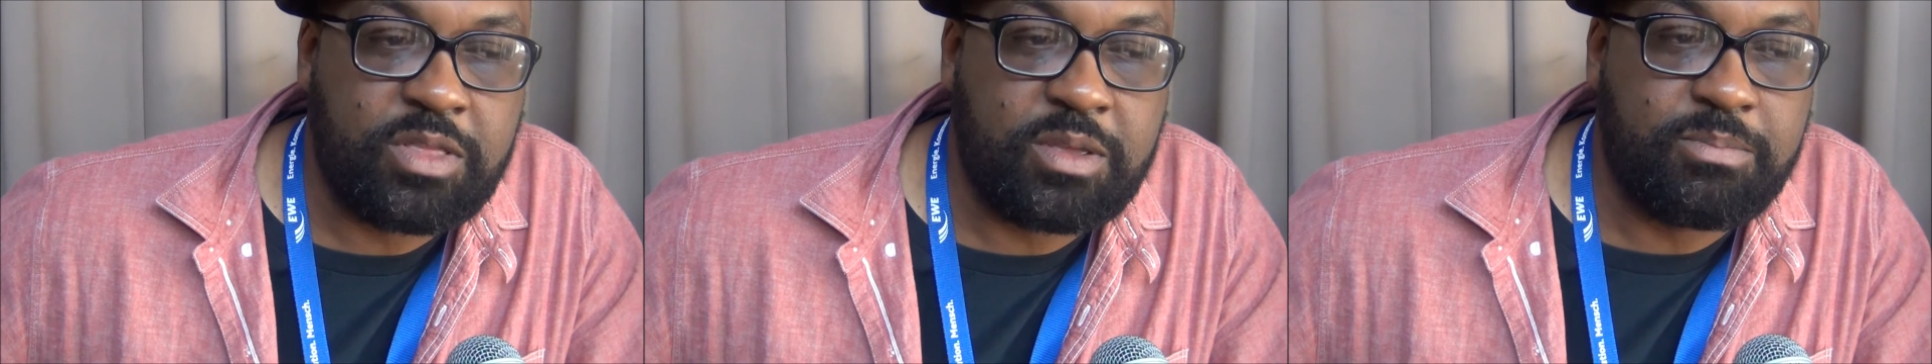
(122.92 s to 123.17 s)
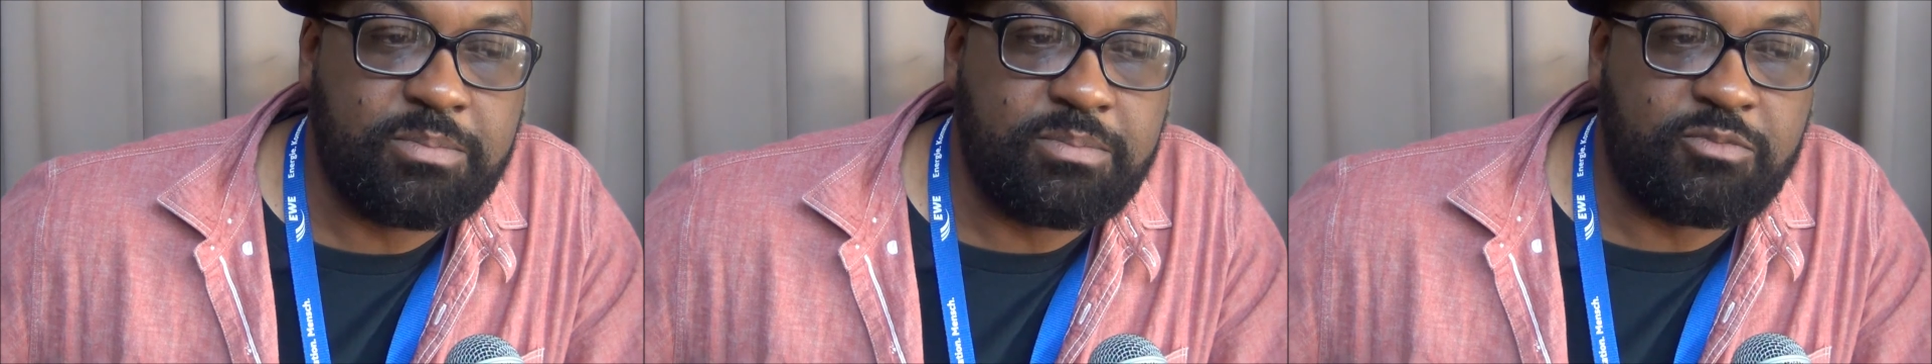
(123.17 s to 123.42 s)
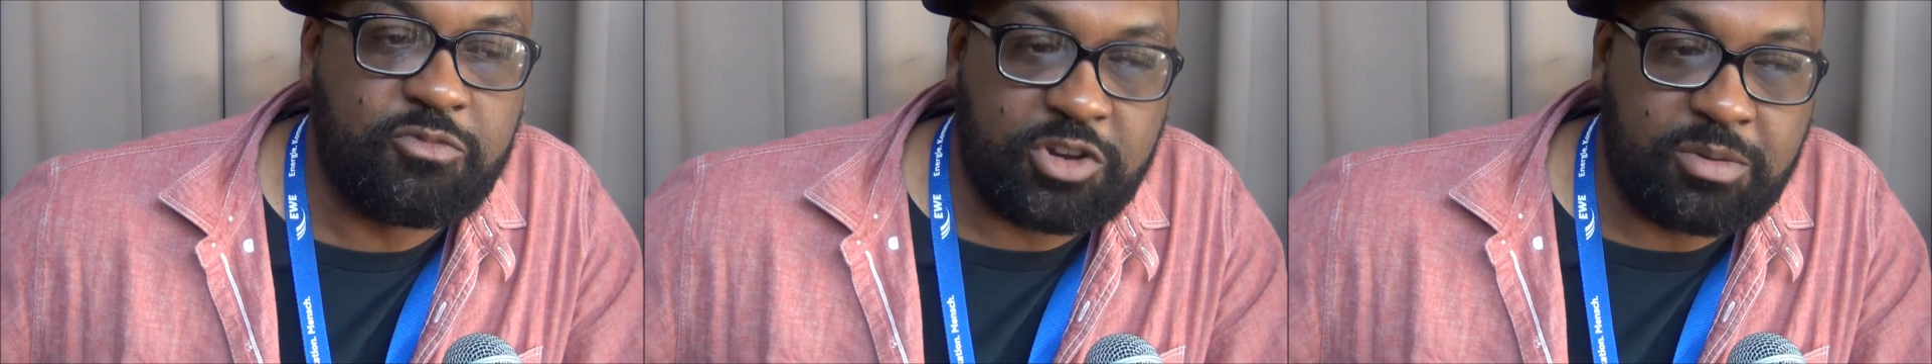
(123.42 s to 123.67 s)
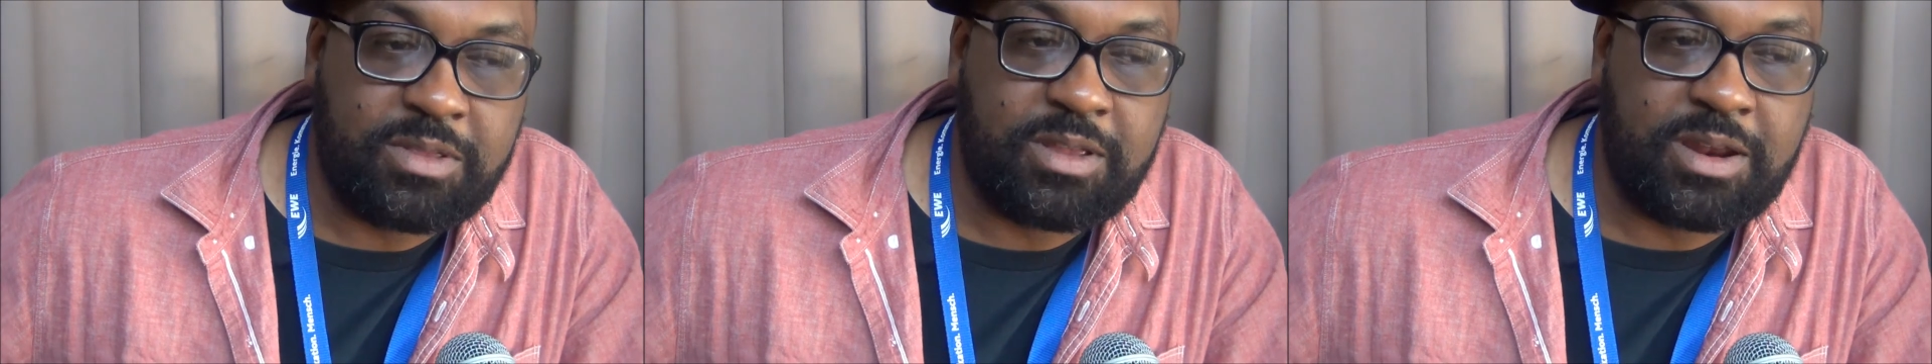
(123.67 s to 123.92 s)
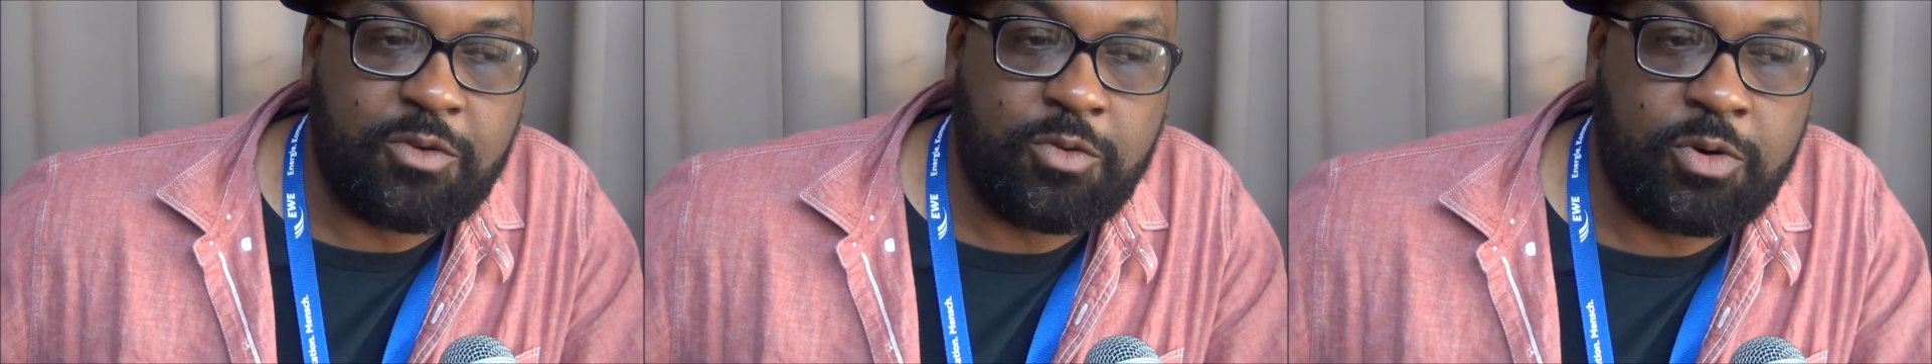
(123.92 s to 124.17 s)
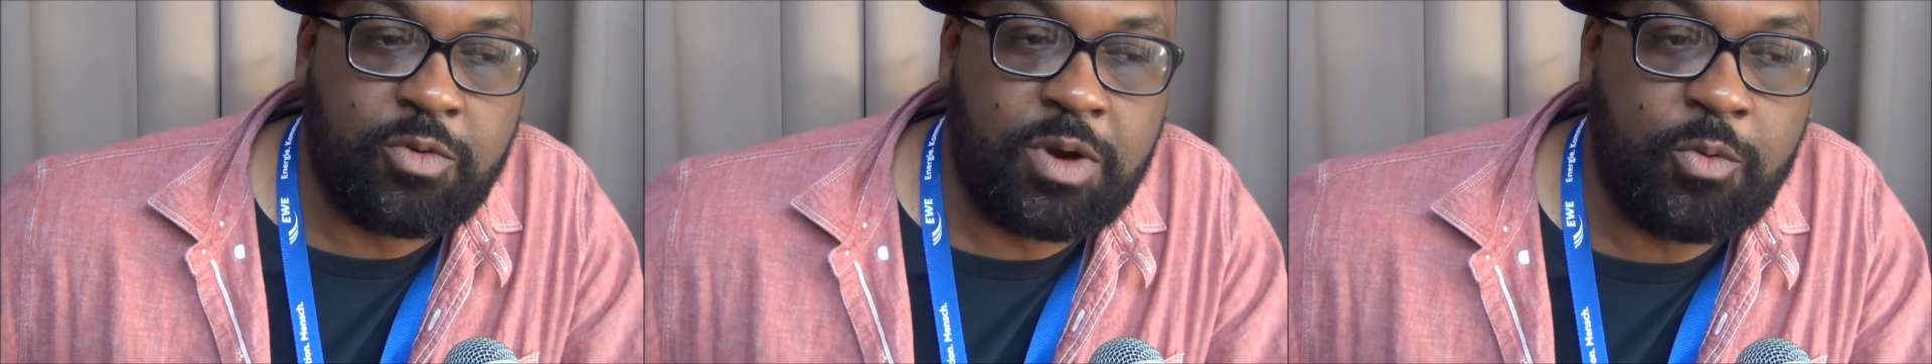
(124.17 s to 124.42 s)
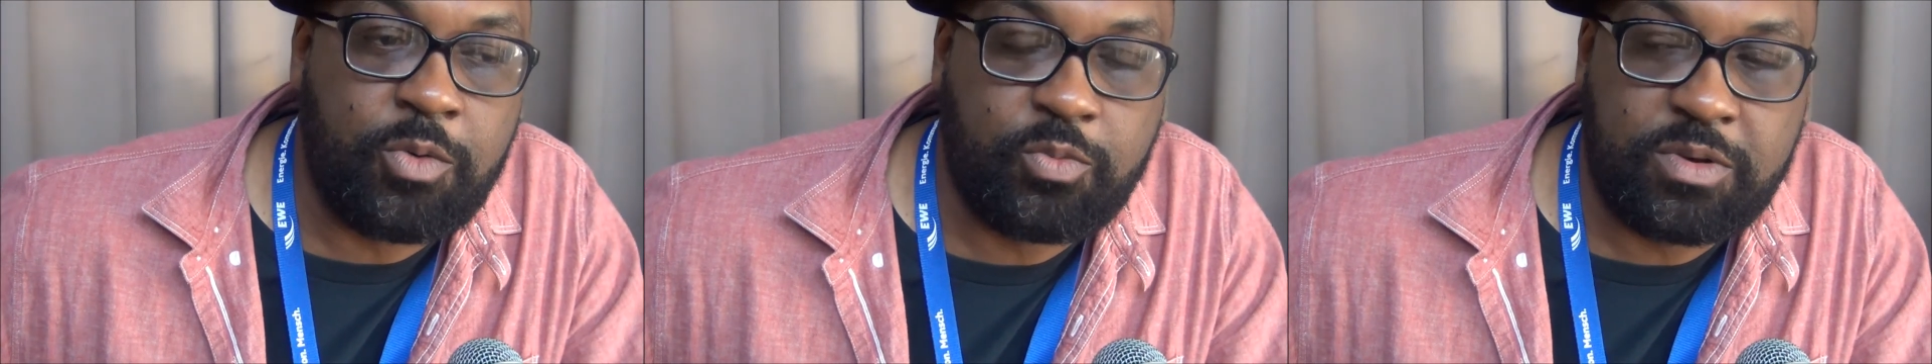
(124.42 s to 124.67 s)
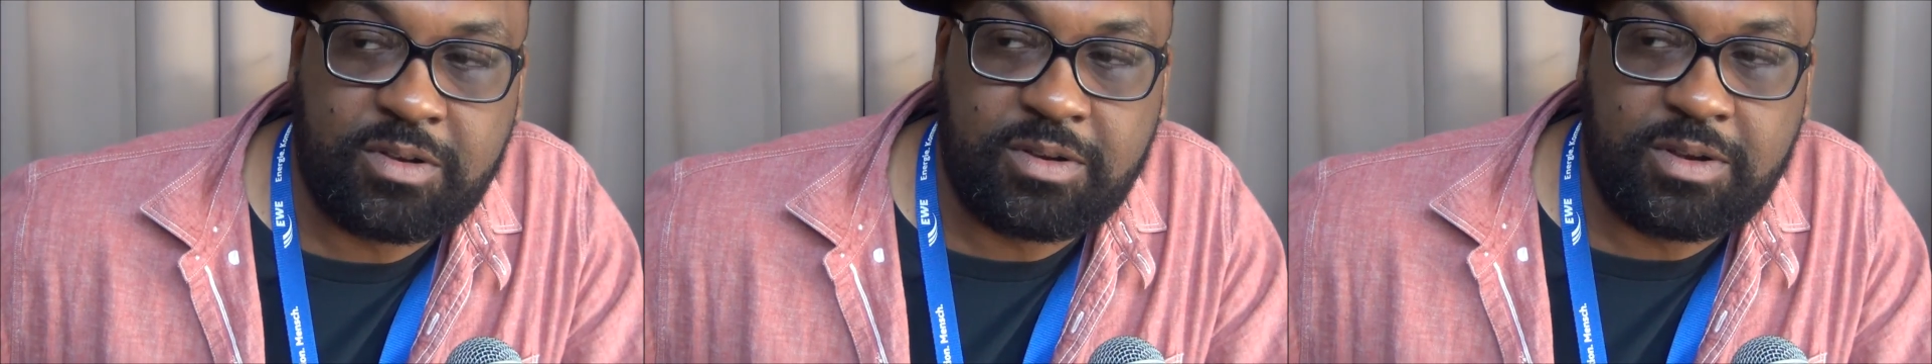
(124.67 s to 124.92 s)
one of the gentlemen that I rode around with
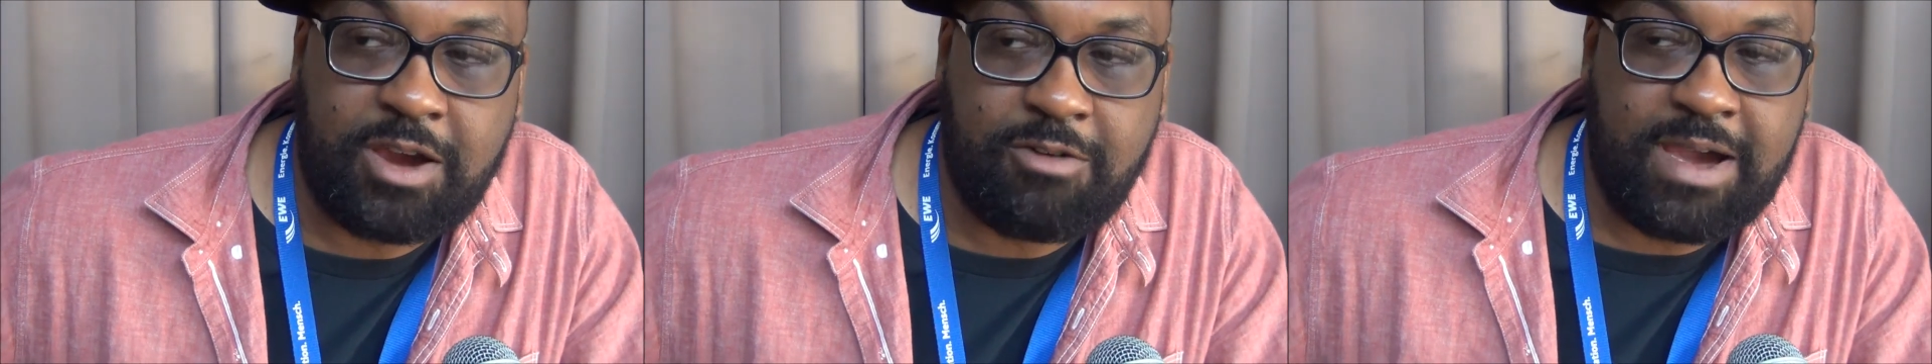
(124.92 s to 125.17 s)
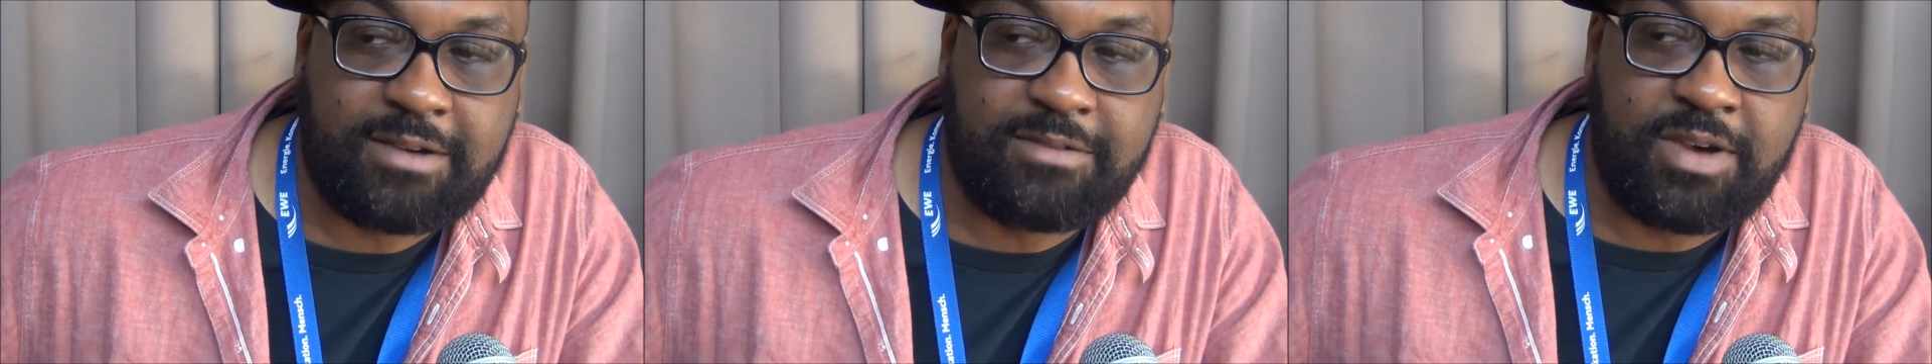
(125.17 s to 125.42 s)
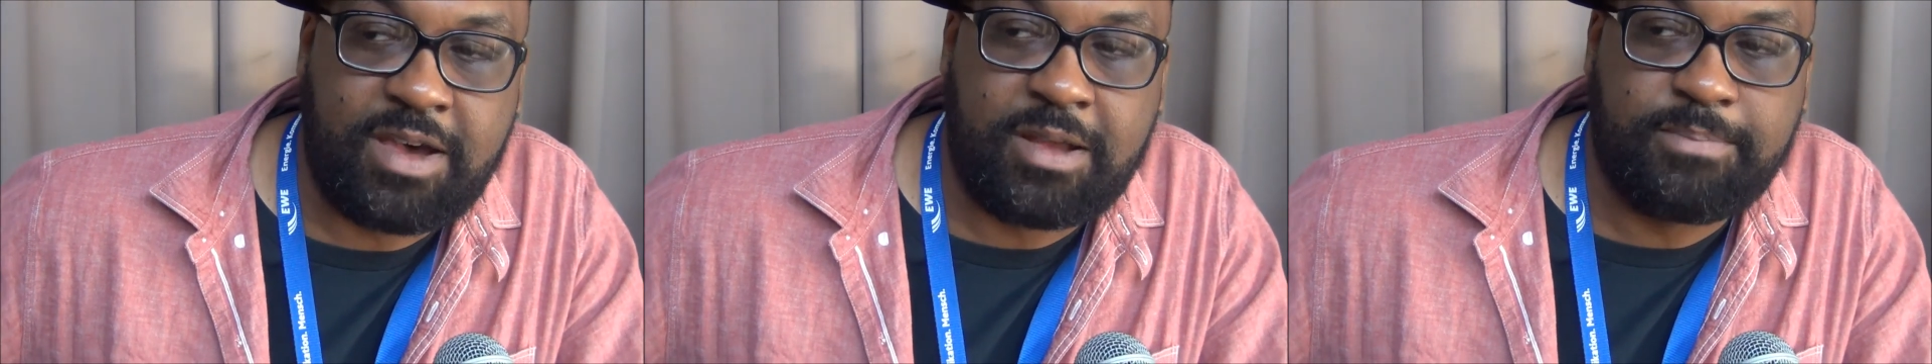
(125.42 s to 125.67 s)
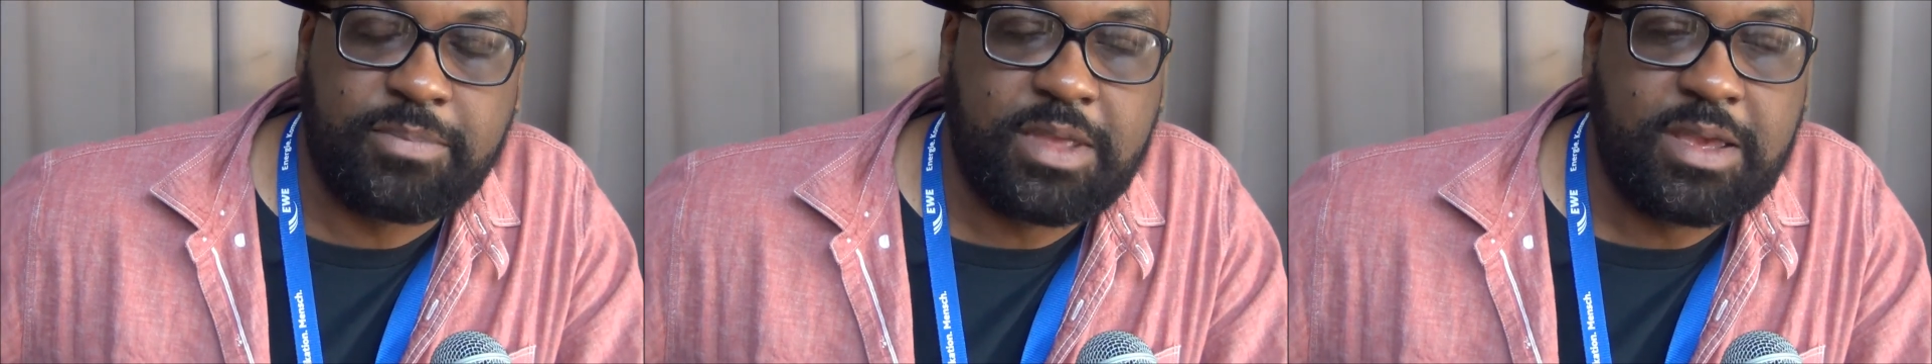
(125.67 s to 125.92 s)
was an Iraq vet.